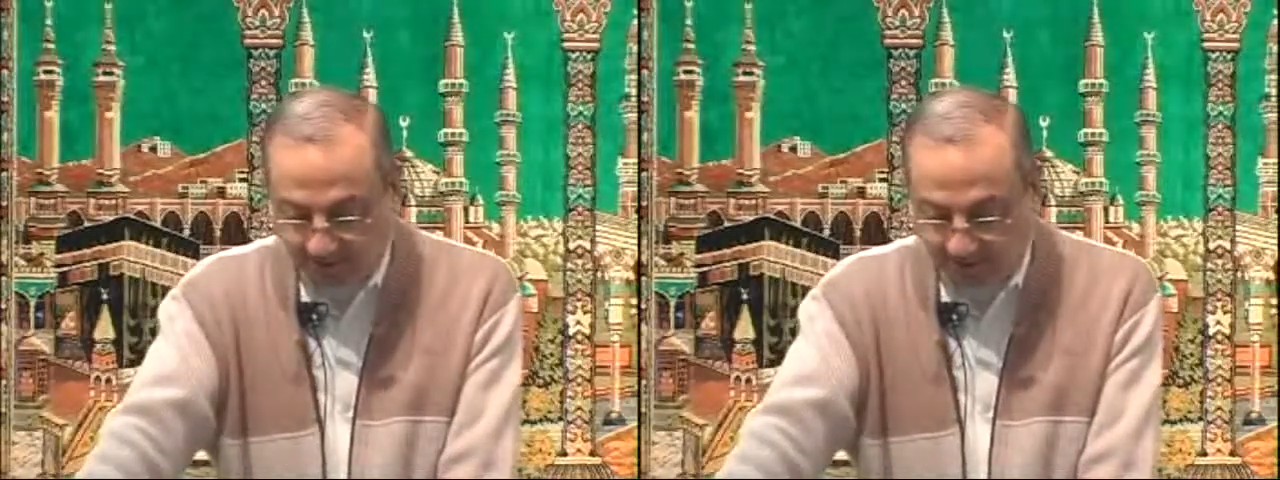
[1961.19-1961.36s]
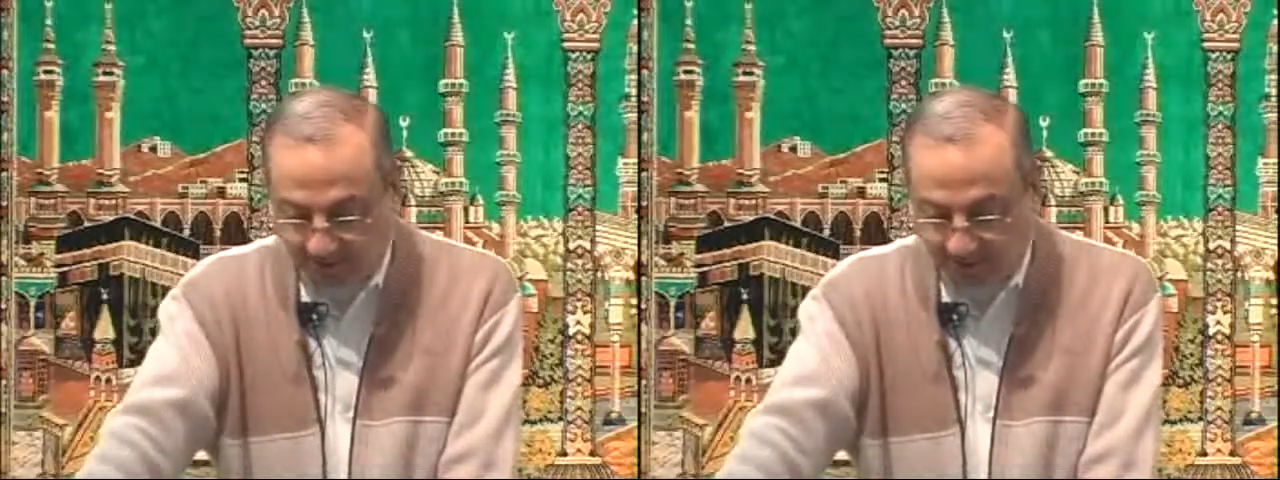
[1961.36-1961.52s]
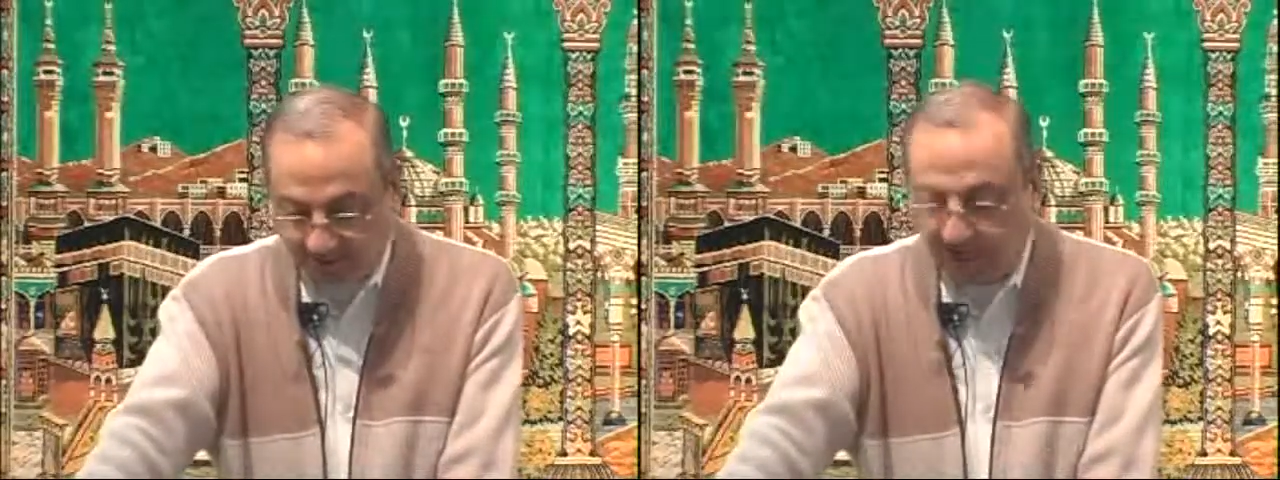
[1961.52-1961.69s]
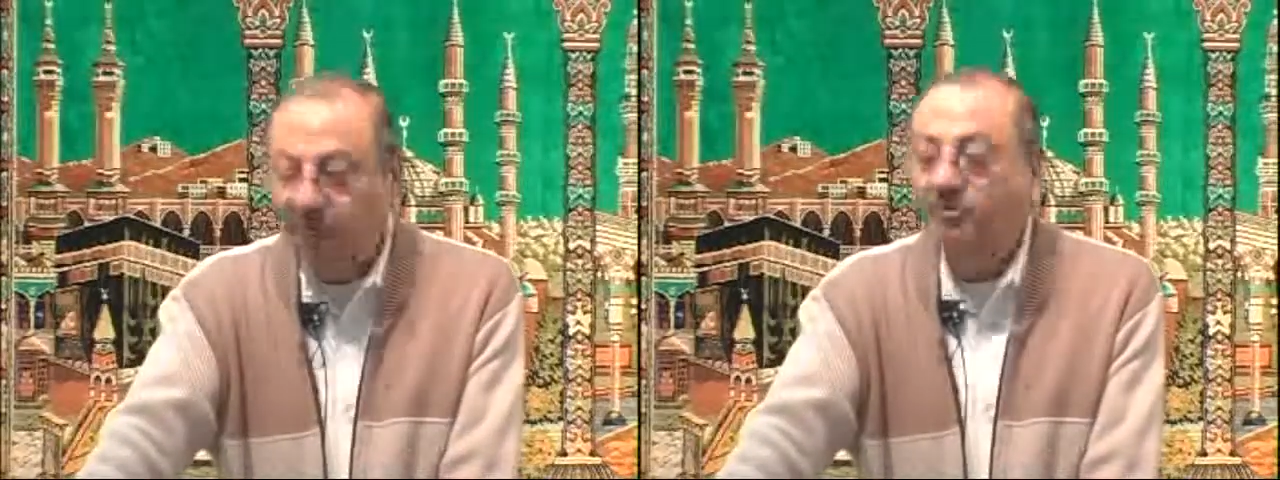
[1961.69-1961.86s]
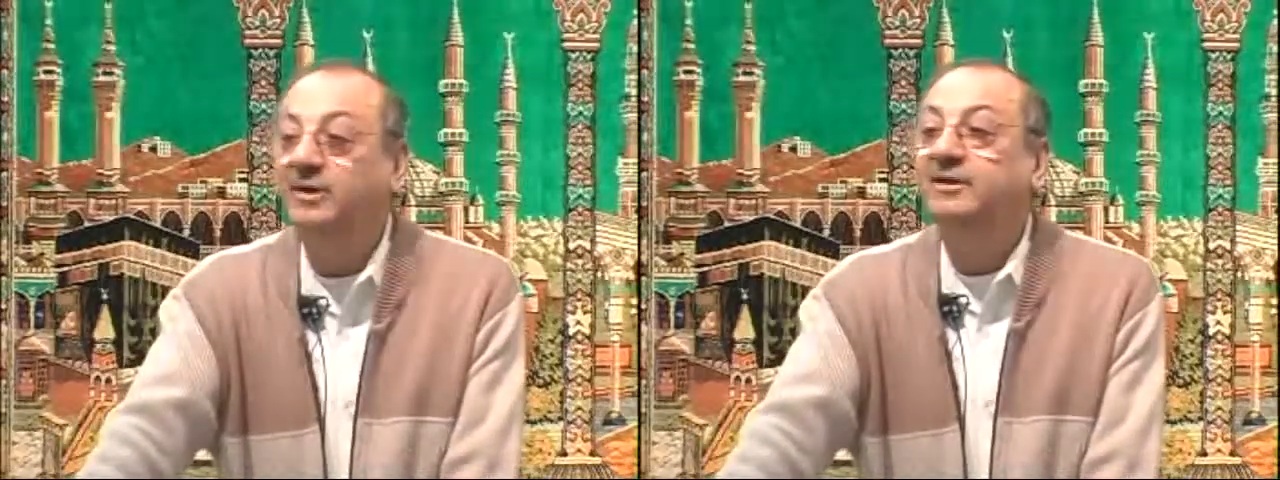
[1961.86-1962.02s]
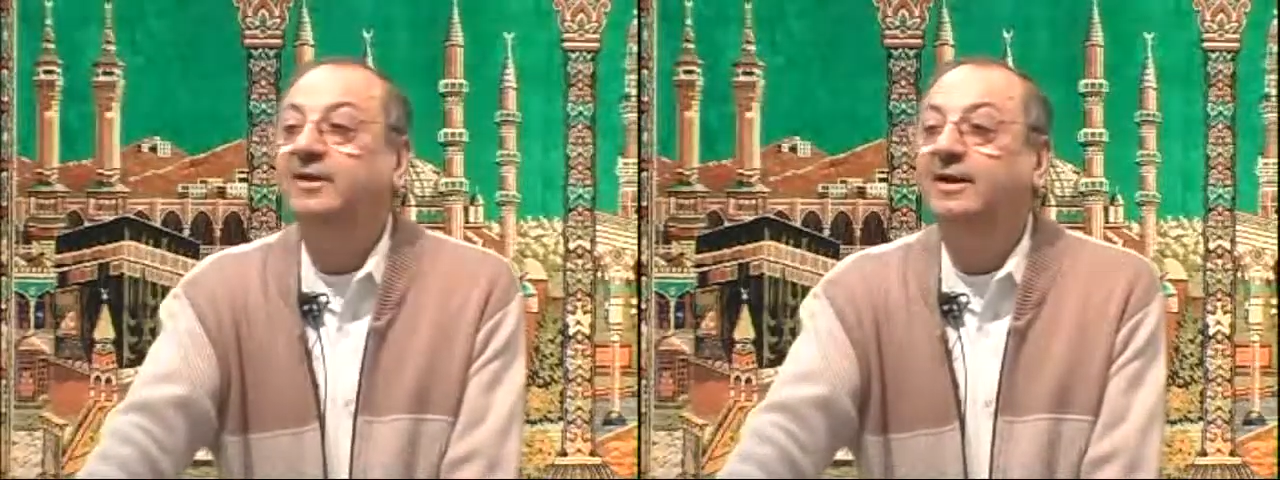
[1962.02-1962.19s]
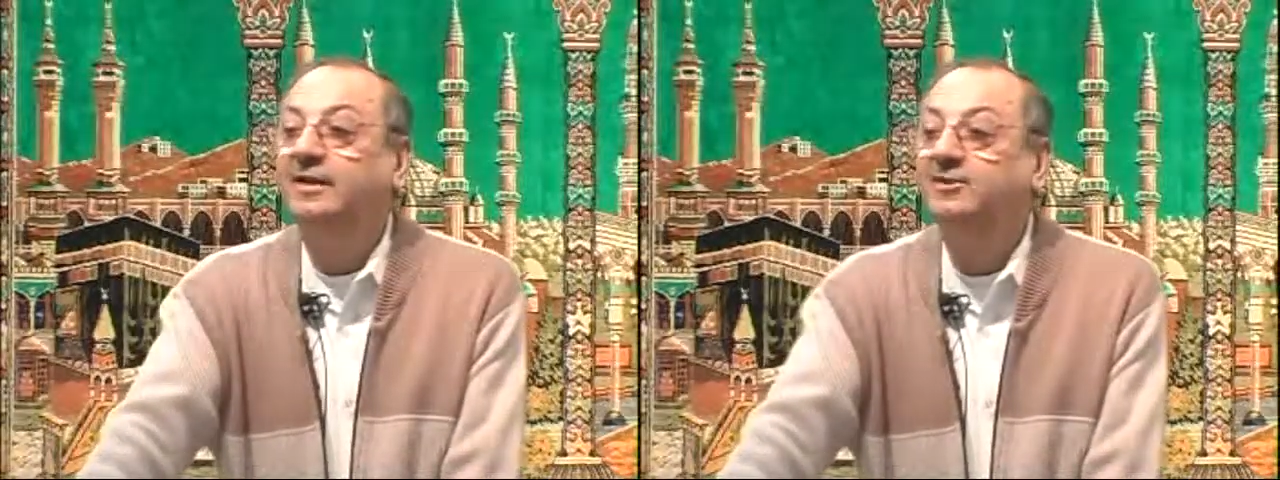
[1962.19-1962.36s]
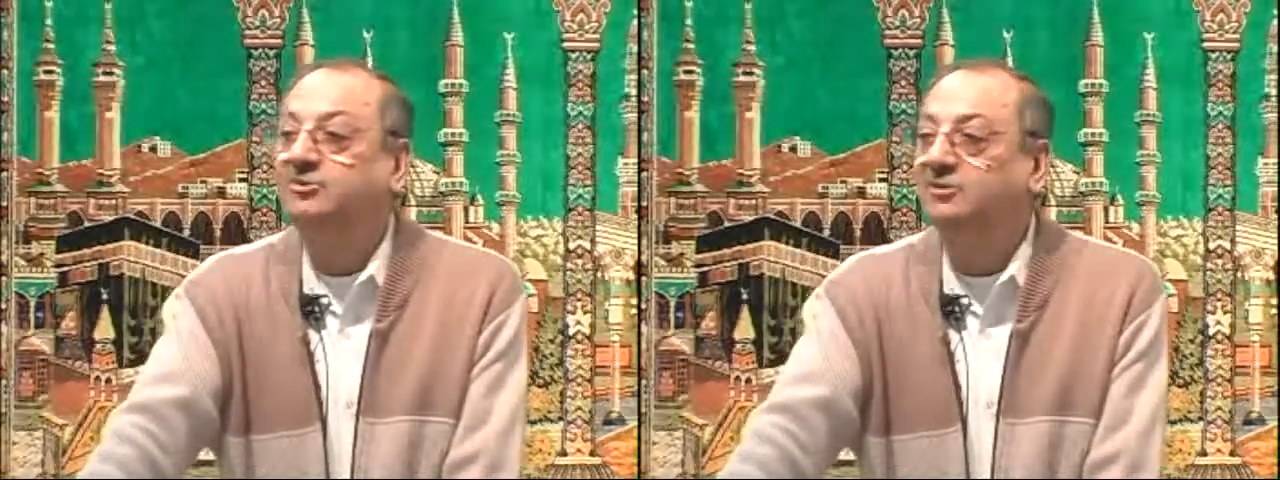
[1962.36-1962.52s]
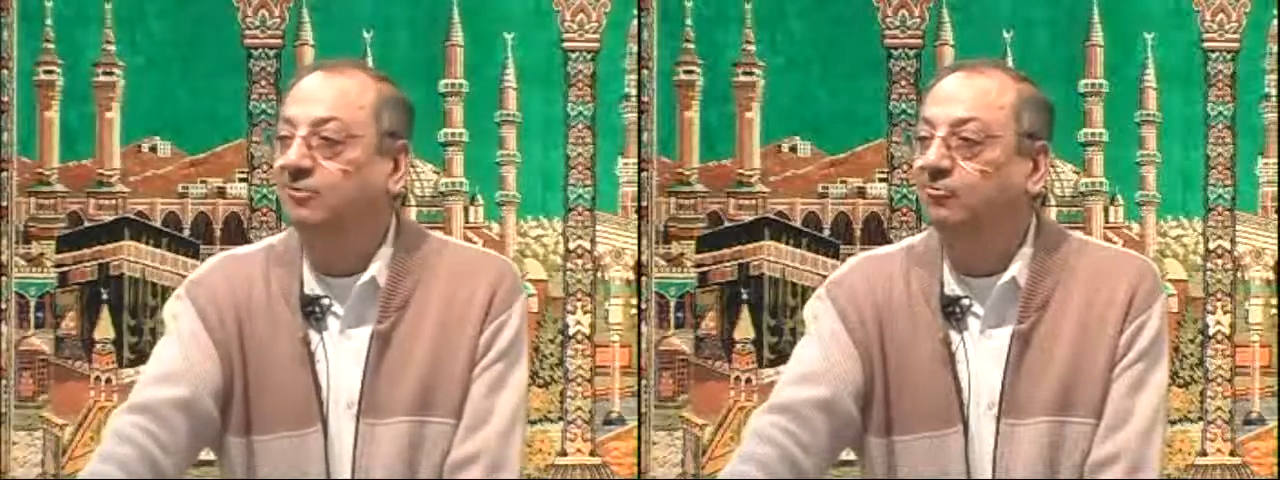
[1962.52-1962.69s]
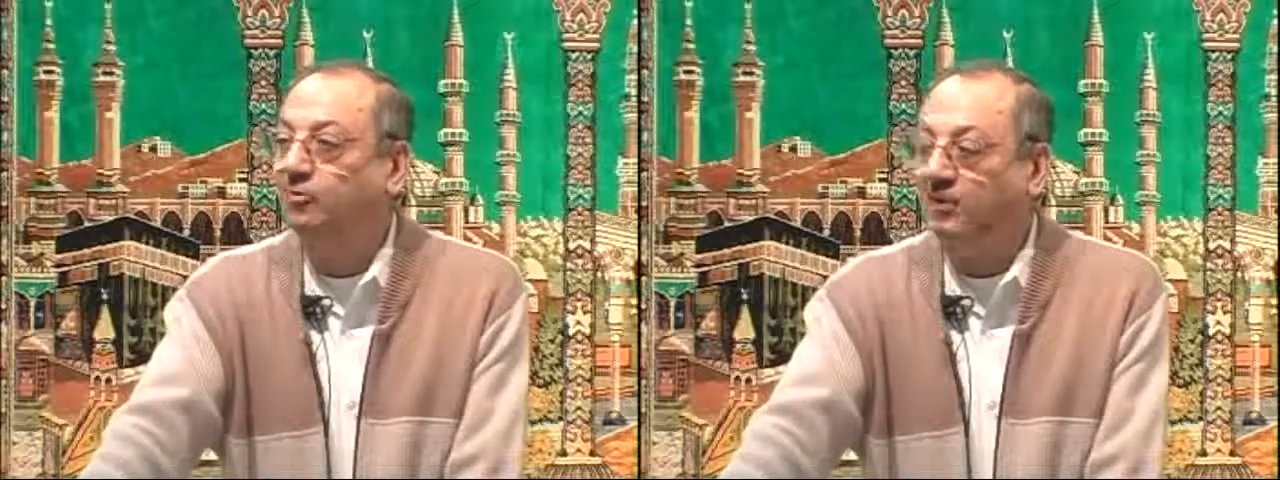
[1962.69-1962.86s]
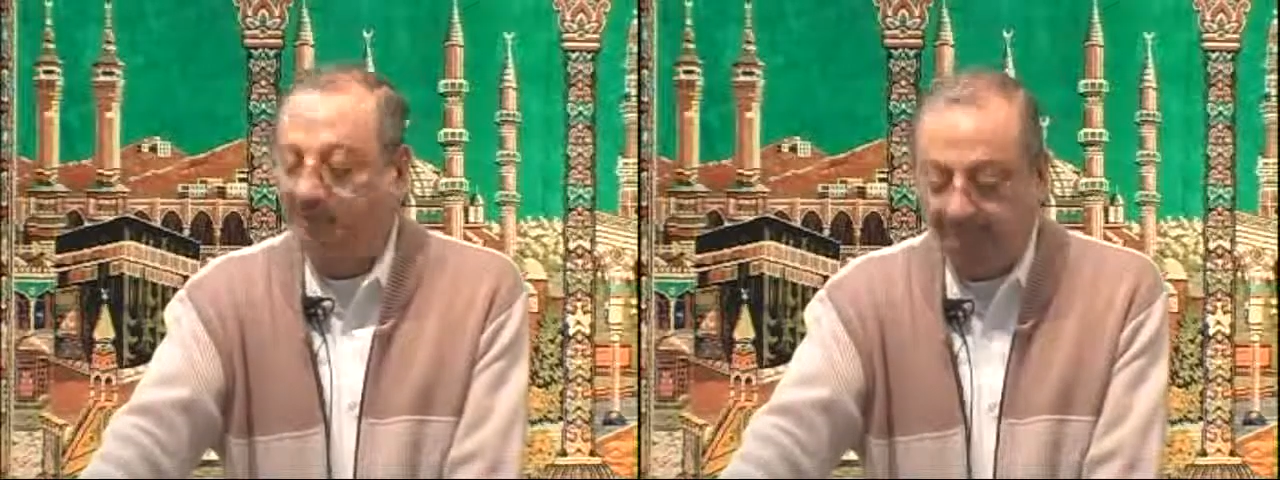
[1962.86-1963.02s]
to encourage someone.